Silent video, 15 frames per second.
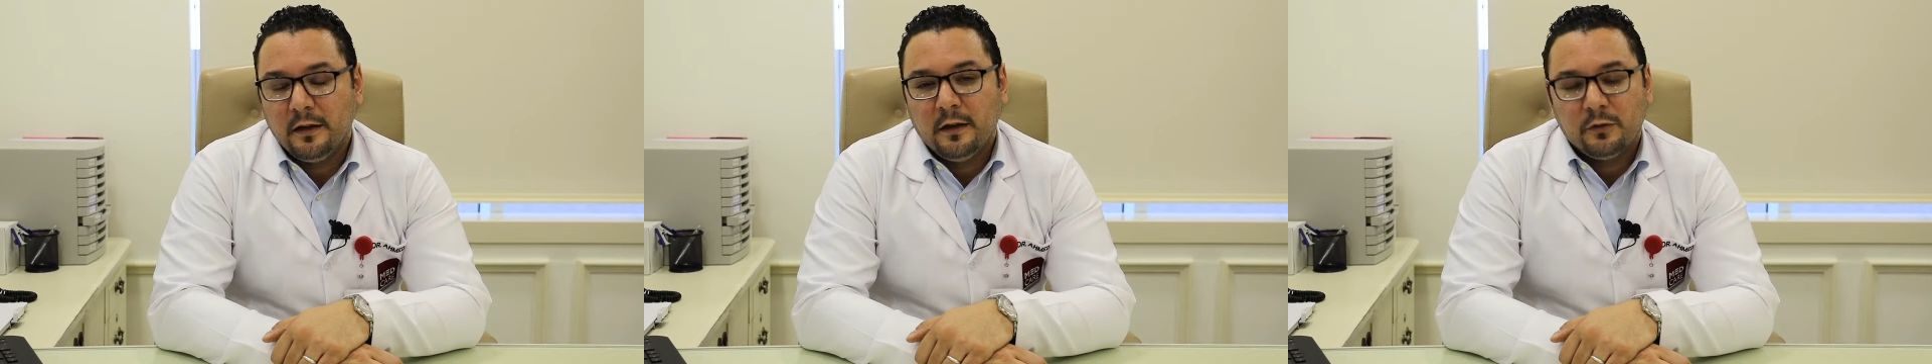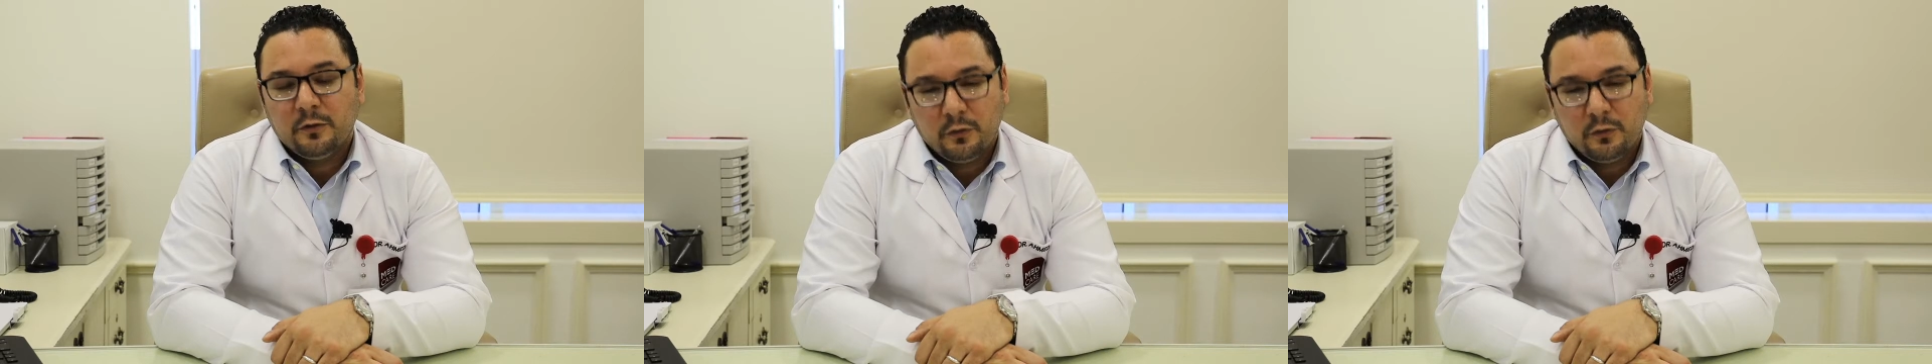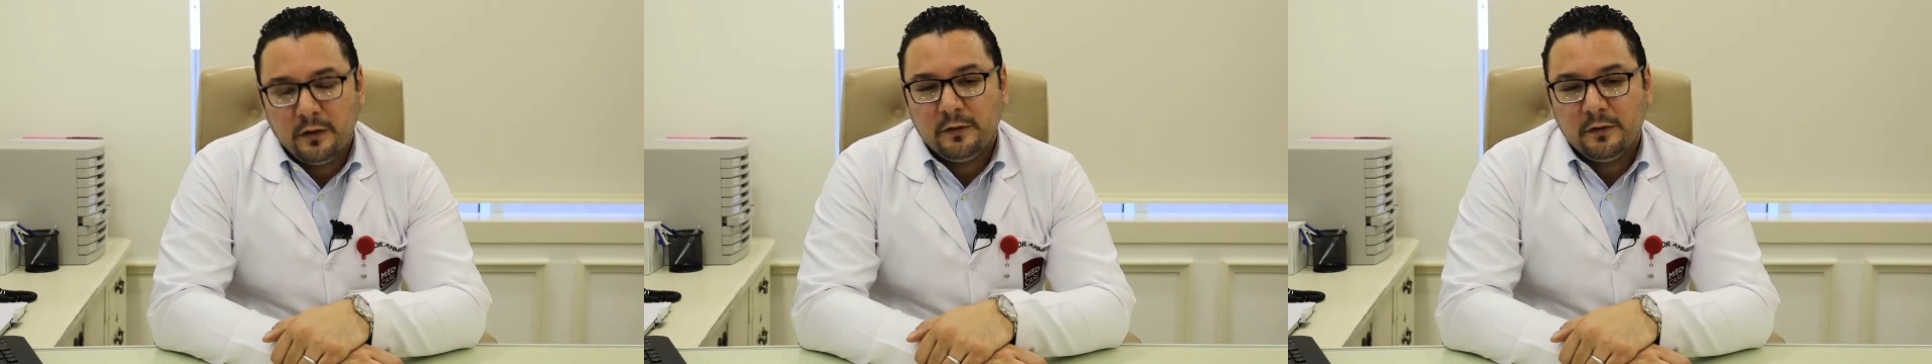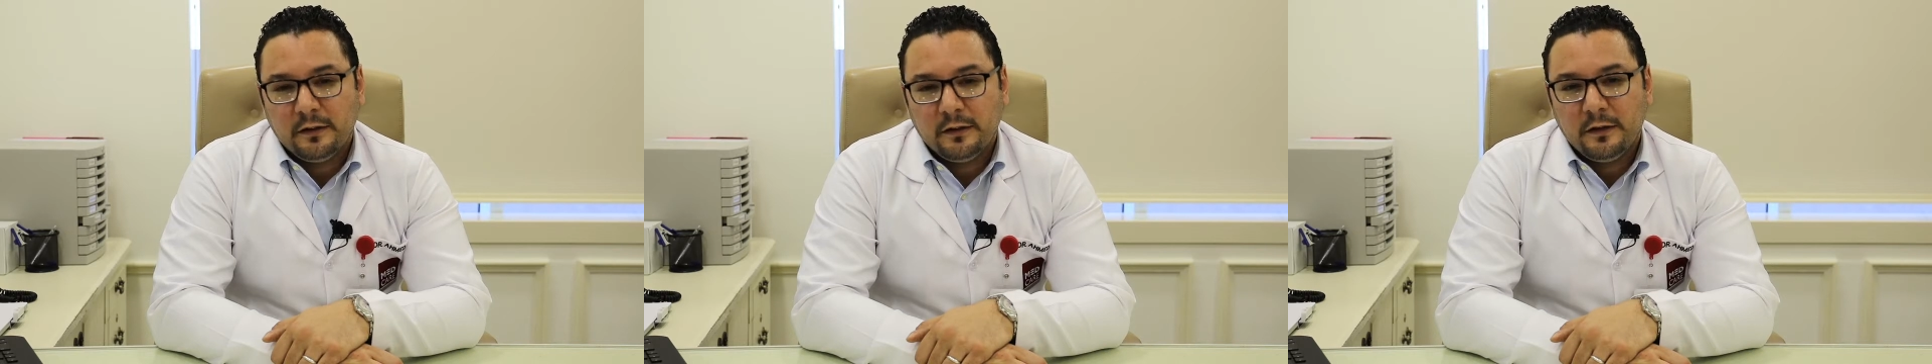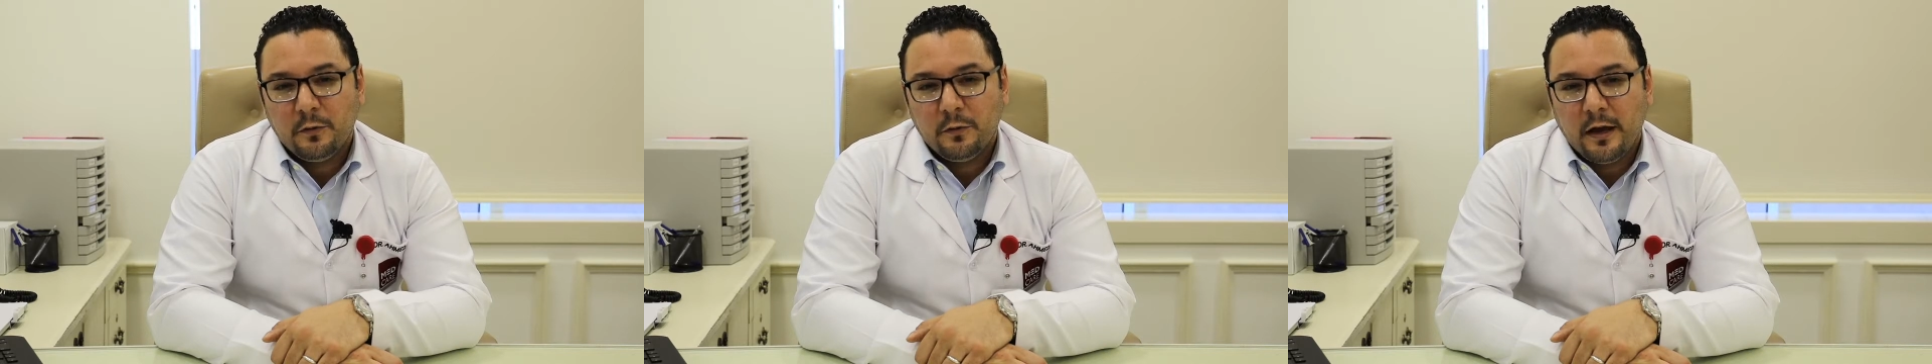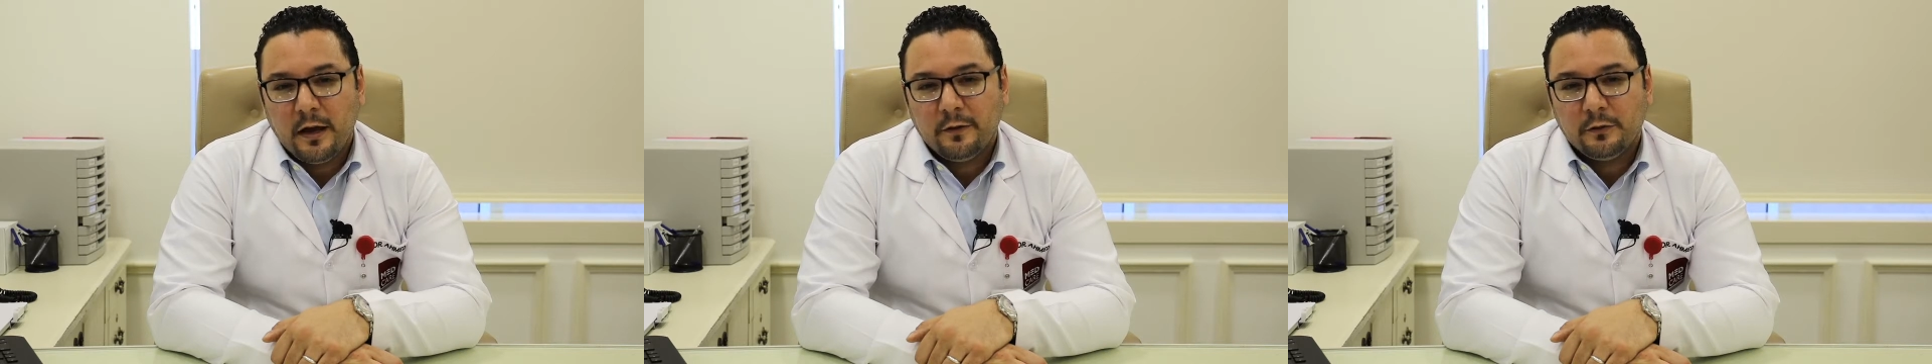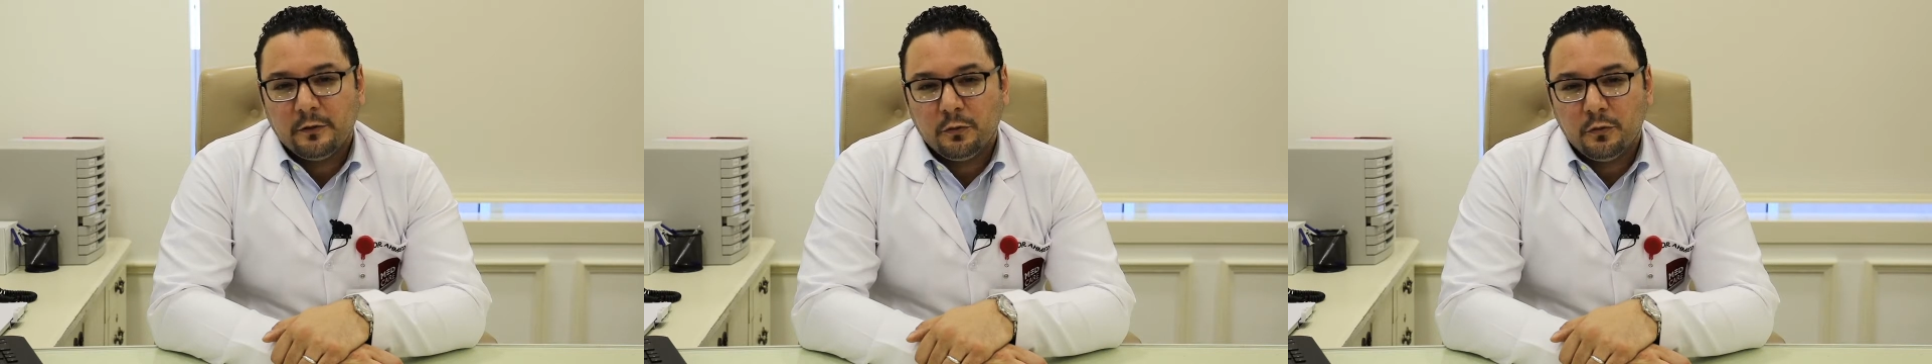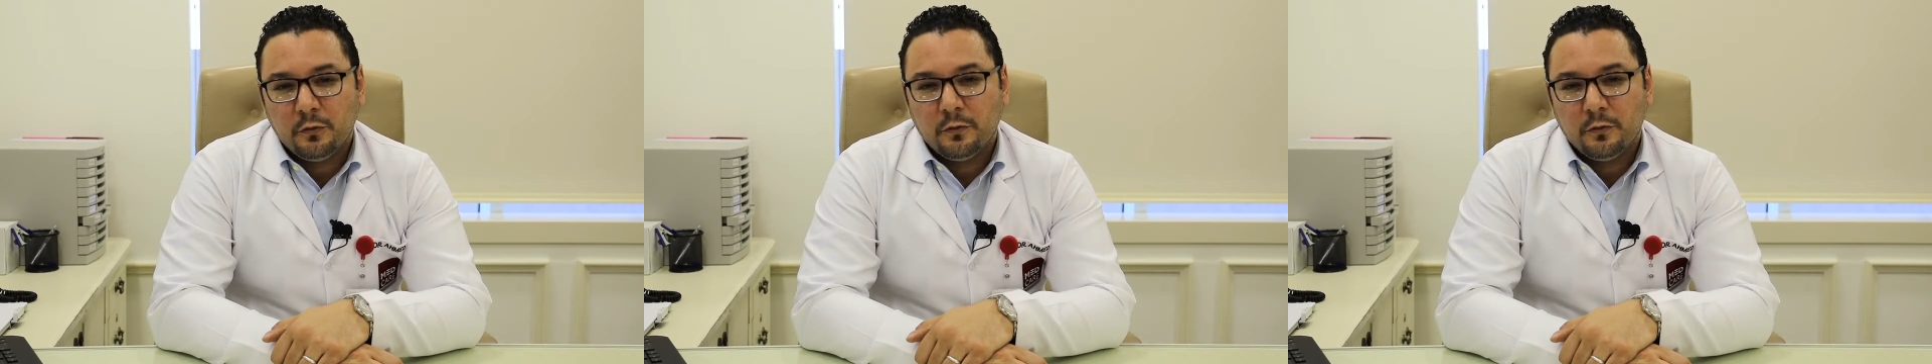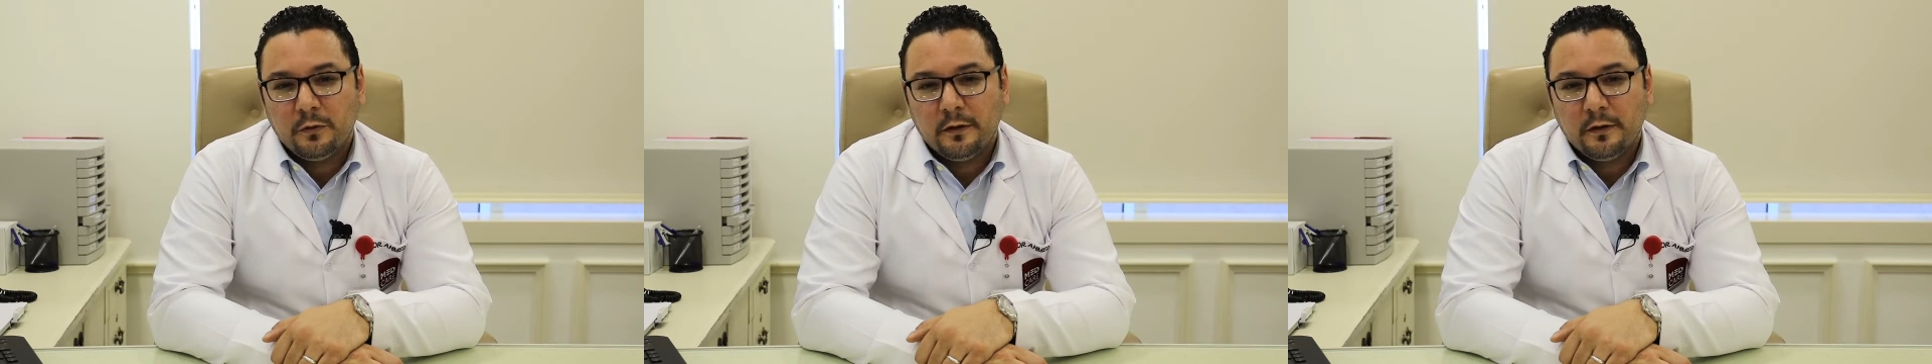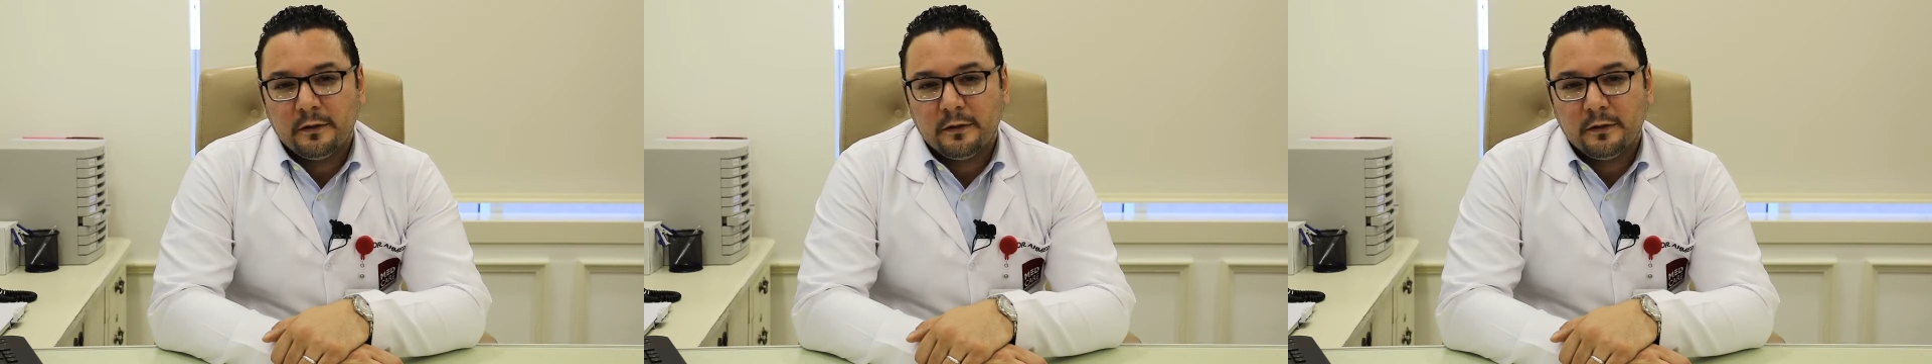so definitely we have to do